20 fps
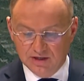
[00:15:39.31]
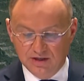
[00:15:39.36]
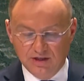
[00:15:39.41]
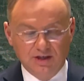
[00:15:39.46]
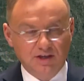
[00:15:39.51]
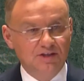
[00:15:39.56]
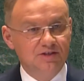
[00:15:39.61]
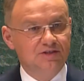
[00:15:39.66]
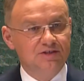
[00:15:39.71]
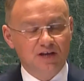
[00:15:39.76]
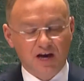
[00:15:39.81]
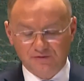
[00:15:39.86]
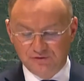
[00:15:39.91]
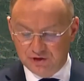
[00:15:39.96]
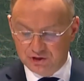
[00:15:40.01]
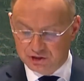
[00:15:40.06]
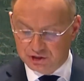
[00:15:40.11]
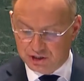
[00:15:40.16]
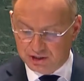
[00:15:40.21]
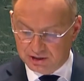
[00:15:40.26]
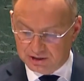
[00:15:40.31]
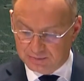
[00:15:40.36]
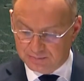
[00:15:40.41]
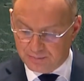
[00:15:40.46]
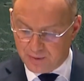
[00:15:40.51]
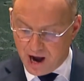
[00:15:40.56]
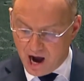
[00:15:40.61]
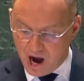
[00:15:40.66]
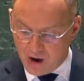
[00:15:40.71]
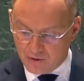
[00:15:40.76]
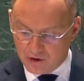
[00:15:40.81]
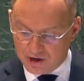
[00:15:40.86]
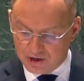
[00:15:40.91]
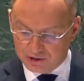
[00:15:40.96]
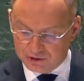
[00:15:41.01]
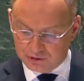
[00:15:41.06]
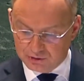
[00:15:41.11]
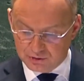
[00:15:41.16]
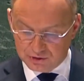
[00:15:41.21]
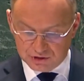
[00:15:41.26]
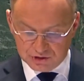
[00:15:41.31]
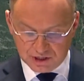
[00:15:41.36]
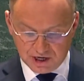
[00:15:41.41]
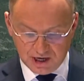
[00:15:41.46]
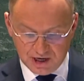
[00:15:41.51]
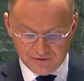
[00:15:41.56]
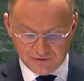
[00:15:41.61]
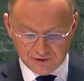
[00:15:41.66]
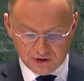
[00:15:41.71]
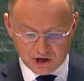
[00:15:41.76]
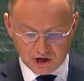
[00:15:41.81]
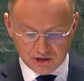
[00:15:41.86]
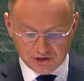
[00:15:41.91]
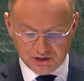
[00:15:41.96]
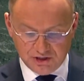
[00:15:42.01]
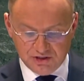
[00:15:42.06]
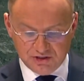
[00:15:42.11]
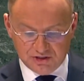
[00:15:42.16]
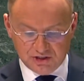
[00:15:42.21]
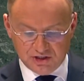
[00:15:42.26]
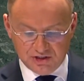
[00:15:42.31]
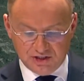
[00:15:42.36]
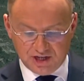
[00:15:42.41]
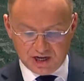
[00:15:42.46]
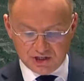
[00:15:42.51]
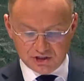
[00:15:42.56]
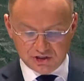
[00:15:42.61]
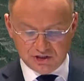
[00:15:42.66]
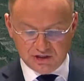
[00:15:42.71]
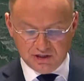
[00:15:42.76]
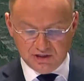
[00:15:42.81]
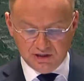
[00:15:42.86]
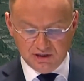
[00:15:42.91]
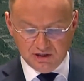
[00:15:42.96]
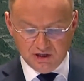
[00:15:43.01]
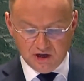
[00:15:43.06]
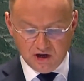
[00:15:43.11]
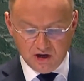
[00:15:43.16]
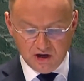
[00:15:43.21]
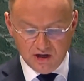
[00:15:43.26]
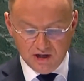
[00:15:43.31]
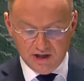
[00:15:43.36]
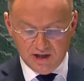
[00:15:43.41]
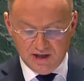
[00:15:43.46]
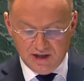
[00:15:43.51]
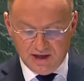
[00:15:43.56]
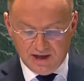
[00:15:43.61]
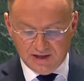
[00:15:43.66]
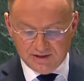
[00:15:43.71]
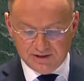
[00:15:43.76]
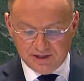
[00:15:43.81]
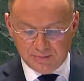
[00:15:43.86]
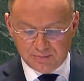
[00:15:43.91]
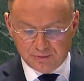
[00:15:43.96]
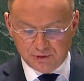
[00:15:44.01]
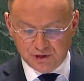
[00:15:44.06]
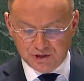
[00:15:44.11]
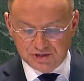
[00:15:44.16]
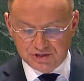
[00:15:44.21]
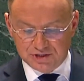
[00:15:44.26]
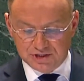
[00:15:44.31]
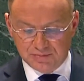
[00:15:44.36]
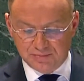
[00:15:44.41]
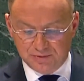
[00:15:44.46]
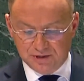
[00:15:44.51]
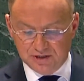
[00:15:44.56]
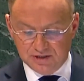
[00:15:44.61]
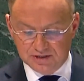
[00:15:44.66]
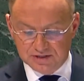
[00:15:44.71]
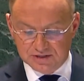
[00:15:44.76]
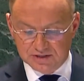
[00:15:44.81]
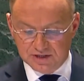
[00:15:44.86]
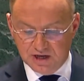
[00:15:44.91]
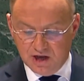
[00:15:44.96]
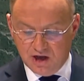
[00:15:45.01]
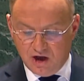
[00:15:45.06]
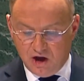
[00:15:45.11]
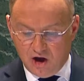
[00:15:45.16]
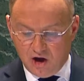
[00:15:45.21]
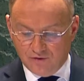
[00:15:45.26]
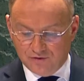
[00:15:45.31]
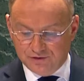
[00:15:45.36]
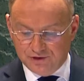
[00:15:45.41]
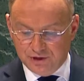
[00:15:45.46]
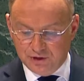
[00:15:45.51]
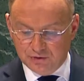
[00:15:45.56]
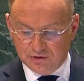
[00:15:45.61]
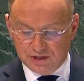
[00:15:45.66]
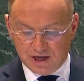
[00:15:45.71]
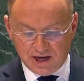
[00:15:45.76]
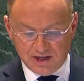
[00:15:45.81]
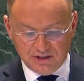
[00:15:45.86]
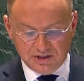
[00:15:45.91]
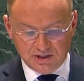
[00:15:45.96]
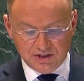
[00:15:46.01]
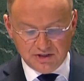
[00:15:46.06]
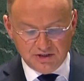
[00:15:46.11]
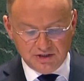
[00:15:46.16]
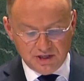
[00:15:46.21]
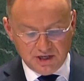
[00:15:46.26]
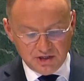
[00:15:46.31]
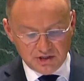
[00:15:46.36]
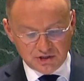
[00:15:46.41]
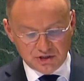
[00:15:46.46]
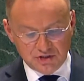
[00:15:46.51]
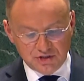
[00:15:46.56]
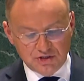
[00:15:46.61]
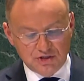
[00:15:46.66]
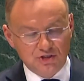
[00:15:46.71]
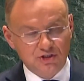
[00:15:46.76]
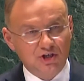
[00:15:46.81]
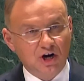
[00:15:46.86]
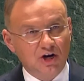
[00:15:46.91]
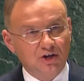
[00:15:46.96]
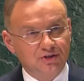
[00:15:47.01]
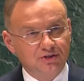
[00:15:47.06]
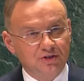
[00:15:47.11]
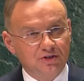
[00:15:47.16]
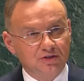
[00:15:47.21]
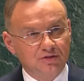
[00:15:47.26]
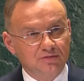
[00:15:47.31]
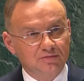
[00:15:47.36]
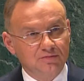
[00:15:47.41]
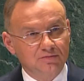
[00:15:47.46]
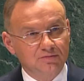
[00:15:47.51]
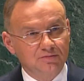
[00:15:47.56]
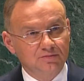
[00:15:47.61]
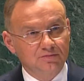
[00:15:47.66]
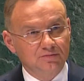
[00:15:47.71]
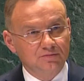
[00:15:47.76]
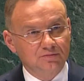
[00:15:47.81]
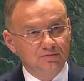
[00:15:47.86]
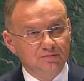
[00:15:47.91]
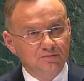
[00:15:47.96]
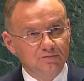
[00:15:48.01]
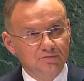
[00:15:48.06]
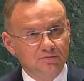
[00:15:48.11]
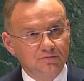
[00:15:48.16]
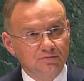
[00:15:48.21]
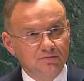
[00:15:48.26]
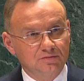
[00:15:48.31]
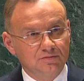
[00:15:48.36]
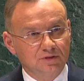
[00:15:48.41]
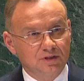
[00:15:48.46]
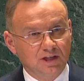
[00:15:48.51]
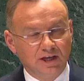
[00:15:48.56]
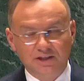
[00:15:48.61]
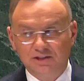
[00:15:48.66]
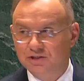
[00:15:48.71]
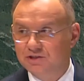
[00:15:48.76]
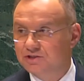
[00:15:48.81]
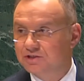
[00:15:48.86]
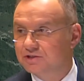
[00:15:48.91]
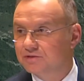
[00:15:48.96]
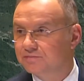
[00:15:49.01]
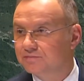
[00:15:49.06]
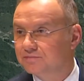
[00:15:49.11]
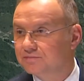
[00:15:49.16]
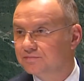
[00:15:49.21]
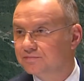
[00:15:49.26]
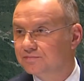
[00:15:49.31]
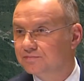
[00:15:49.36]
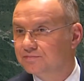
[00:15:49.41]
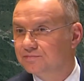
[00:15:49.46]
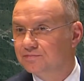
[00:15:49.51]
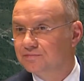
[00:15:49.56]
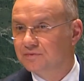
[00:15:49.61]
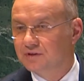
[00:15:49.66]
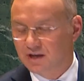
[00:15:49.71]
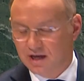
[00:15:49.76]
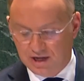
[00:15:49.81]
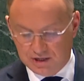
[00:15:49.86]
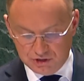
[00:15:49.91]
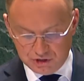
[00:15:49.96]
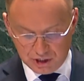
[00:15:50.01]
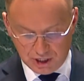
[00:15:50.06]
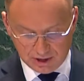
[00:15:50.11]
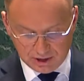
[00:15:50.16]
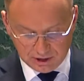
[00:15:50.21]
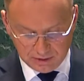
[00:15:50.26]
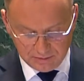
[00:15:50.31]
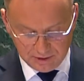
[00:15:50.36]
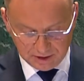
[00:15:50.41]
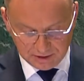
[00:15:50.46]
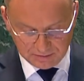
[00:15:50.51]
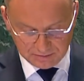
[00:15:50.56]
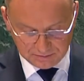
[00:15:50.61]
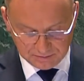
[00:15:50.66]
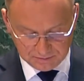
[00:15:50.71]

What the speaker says: insufficient power to safeguard international law and the principles of the United Nations Charter. Ladies and gentlemen,